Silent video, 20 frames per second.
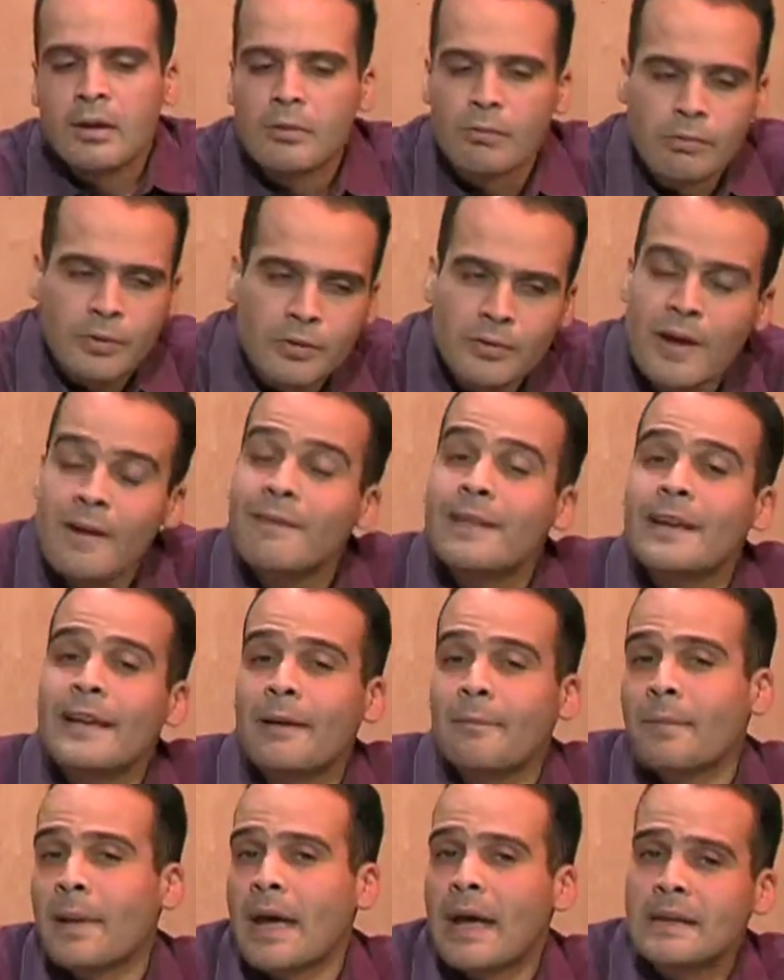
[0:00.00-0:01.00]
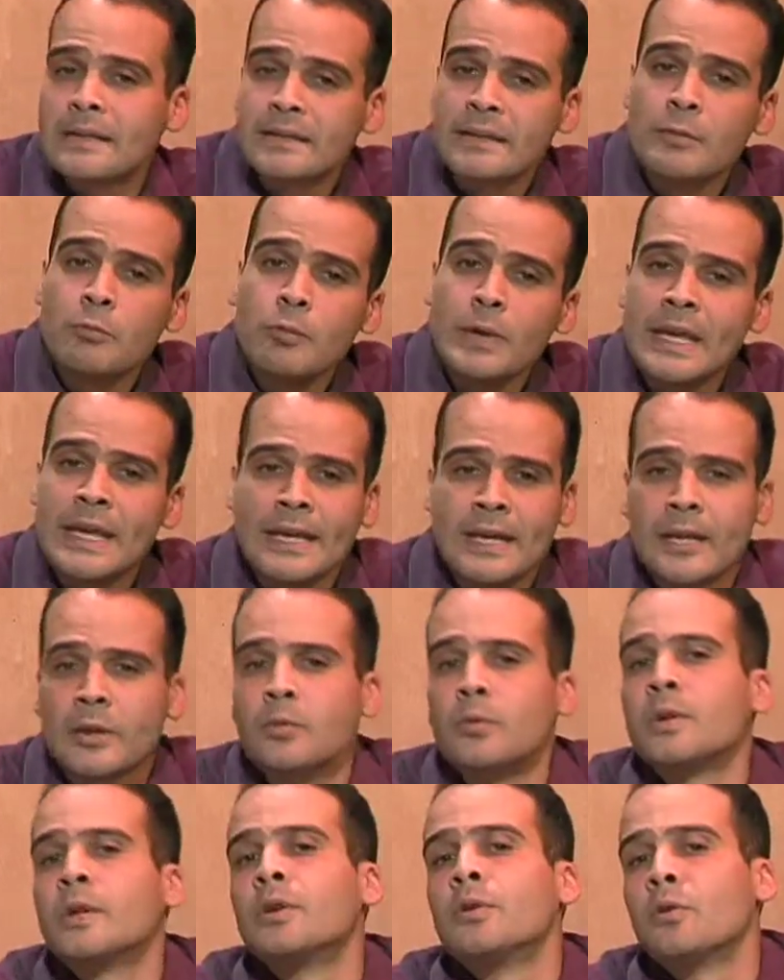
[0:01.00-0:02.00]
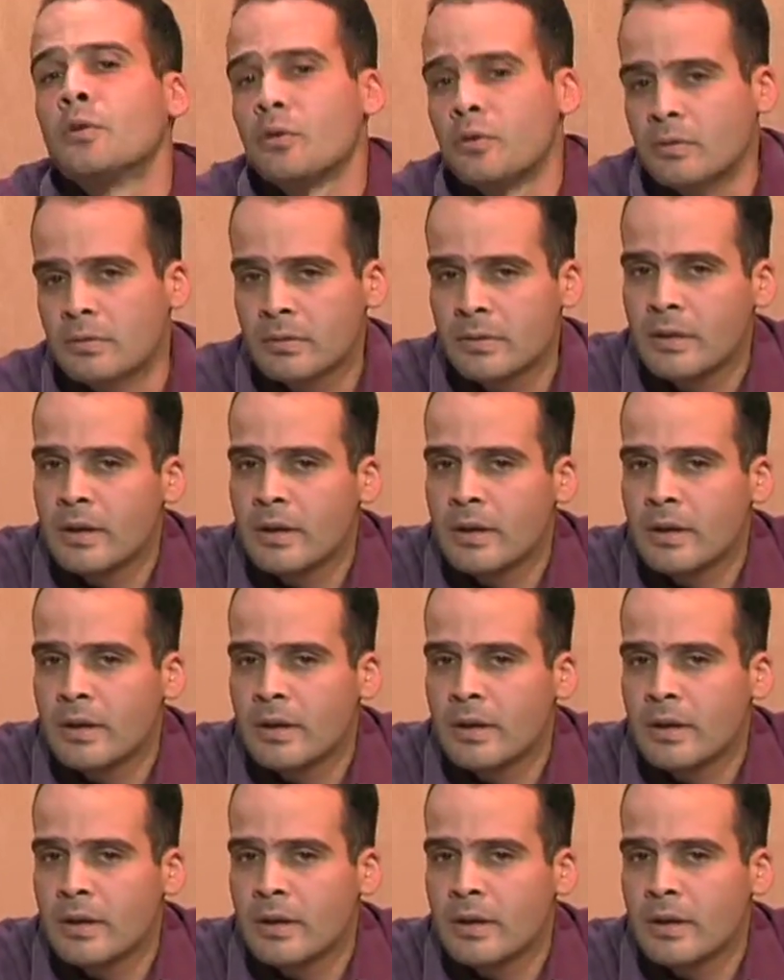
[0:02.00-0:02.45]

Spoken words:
we don't have that capacity. We cannot do it alone.